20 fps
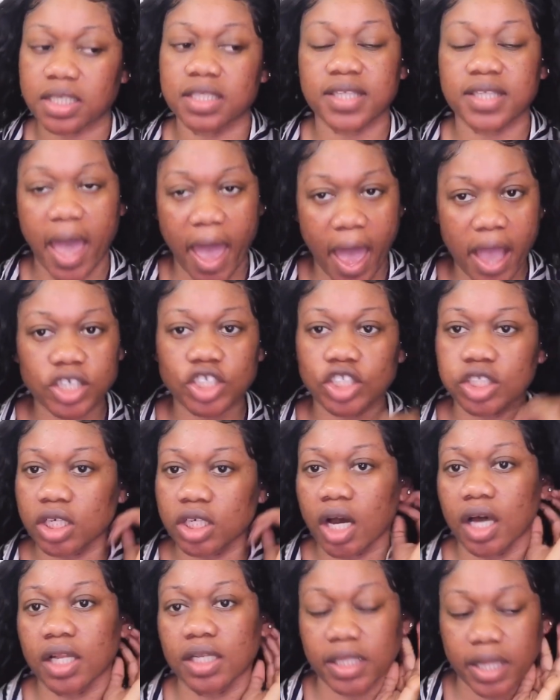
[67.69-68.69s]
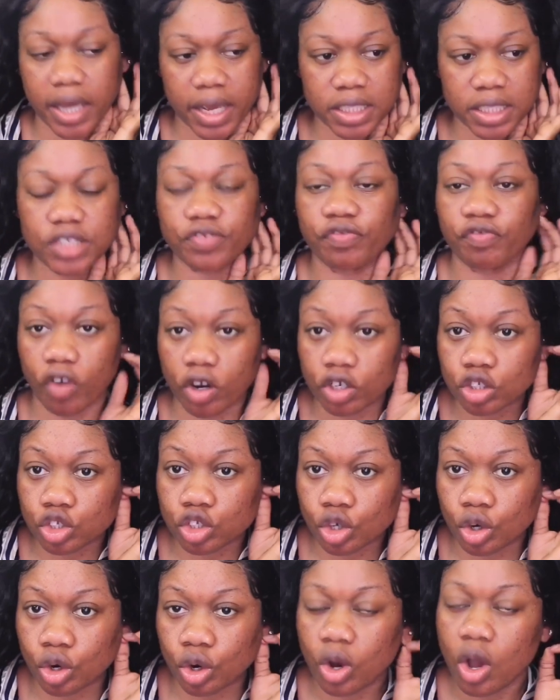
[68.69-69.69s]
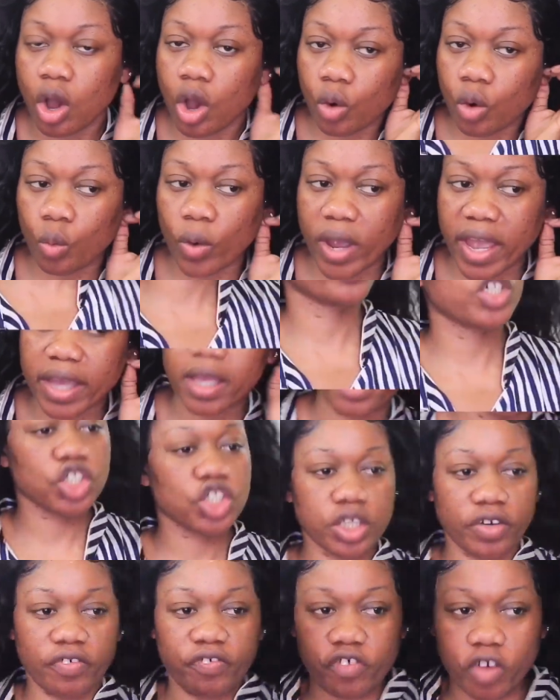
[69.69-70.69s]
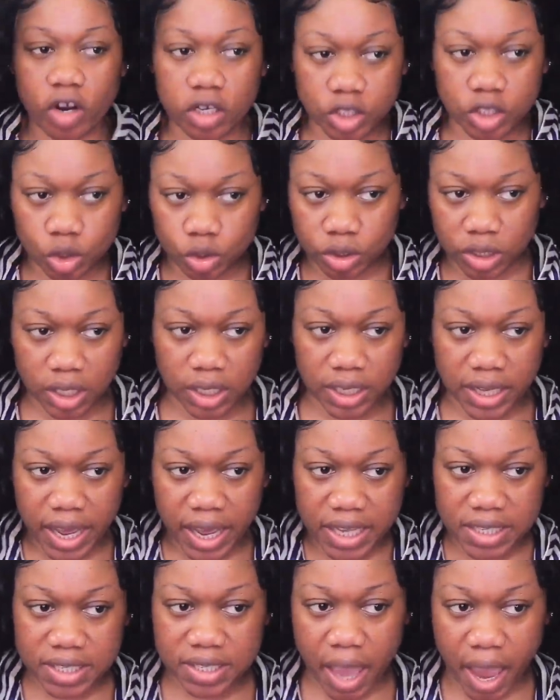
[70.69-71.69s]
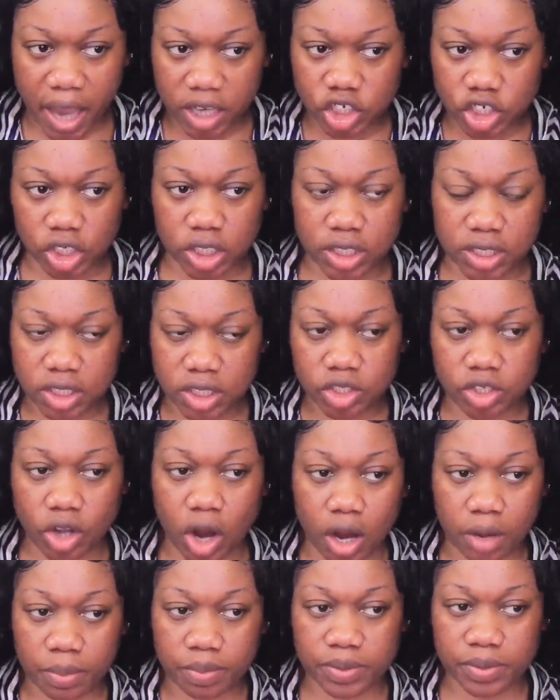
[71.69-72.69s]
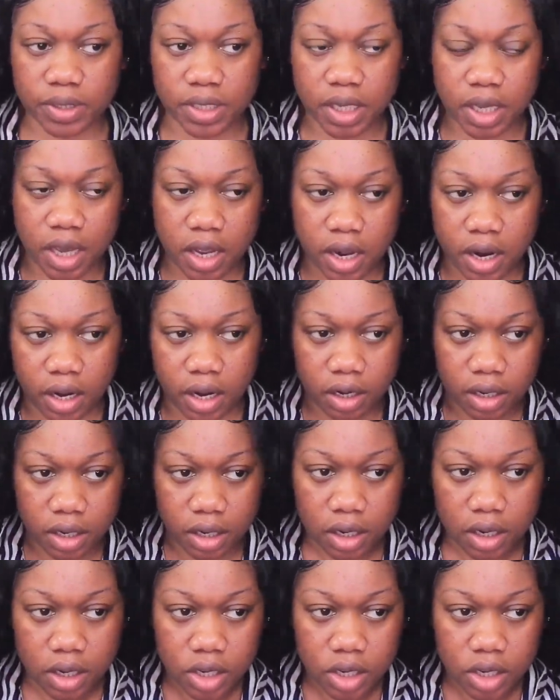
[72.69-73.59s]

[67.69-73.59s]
It's actually a lace frontal, which the frontal, the lace actually starts here.